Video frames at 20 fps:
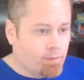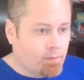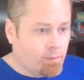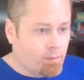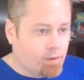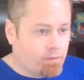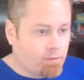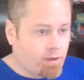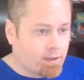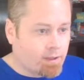
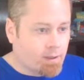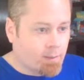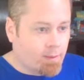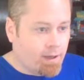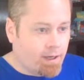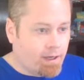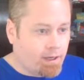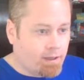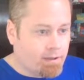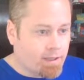We talked about
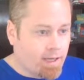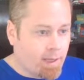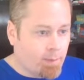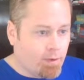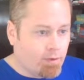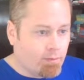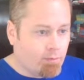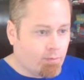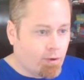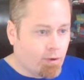anytime
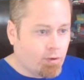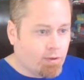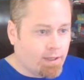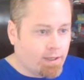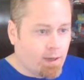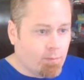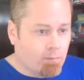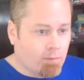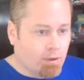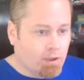we broke
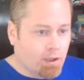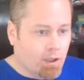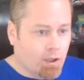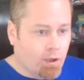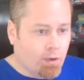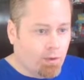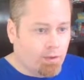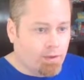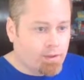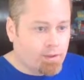down below
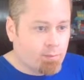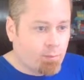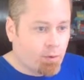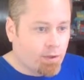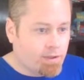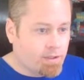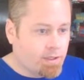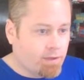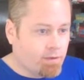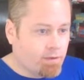this
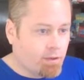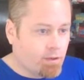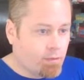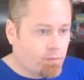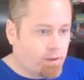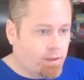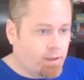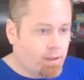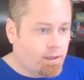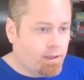
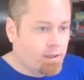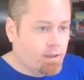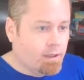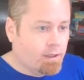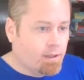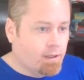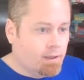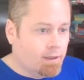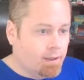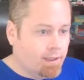0.73
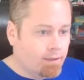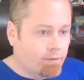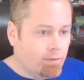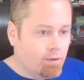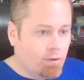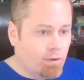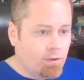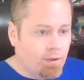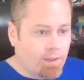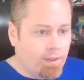
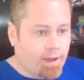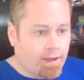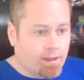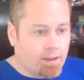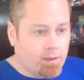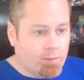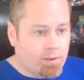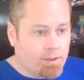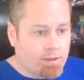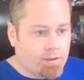level, that
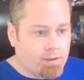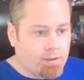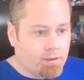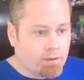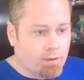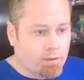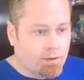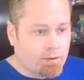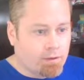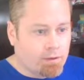could be a
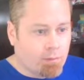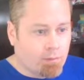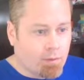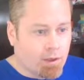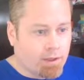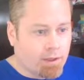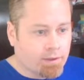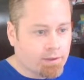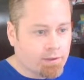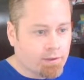signal that the
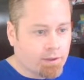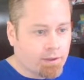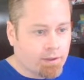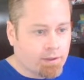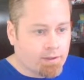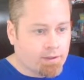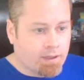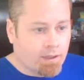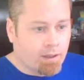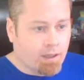markets are going to
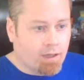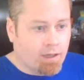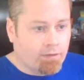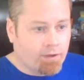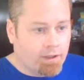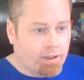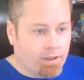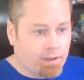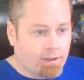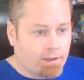sell off
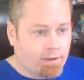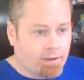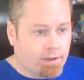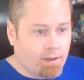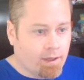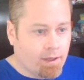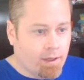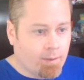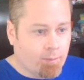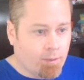again.
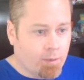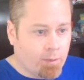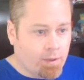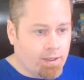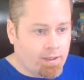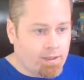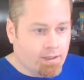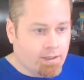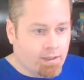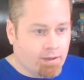When we
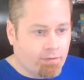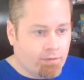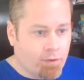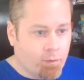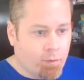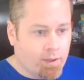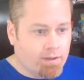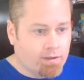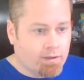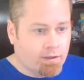did a few
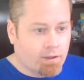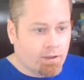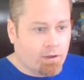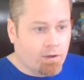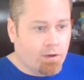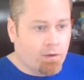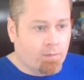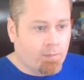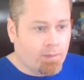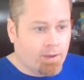weeks
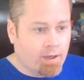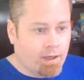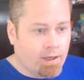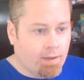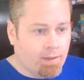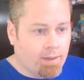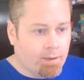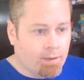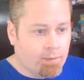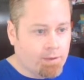ago,
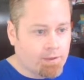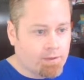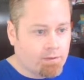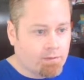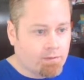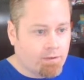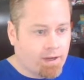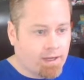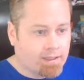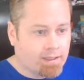that was in
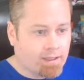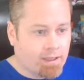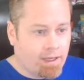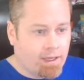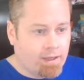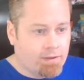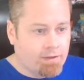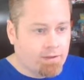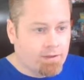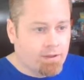fact the
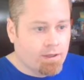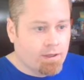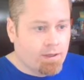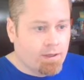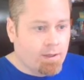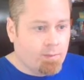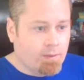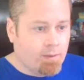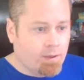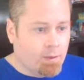case.
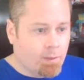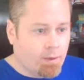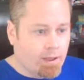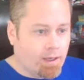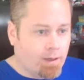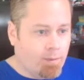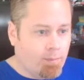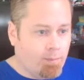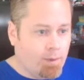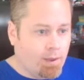And then we
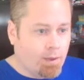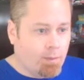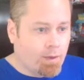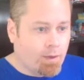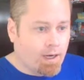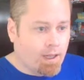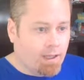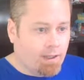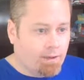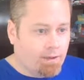had a big
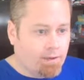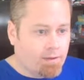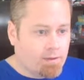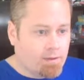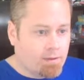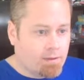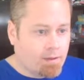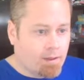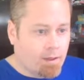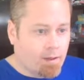rally
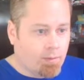this